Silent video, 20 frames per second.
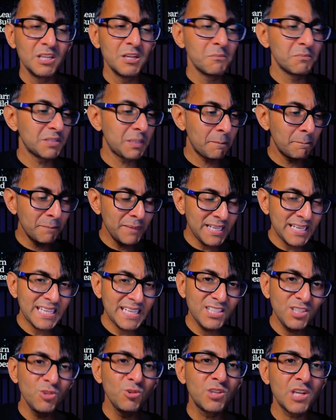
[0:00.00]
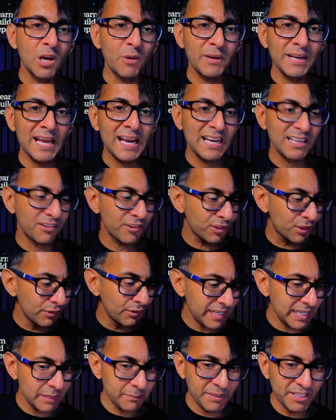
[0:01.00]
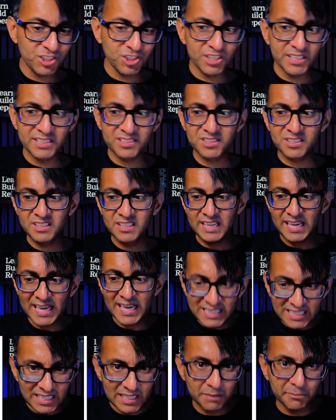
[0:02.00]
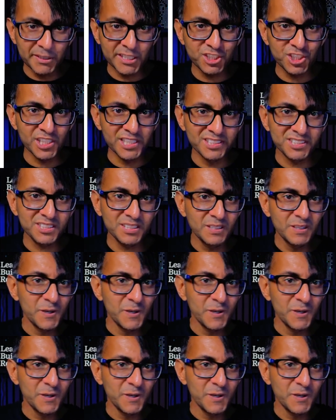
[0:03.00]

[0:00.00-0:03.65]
But the minute you go and add 3 images, 8 images,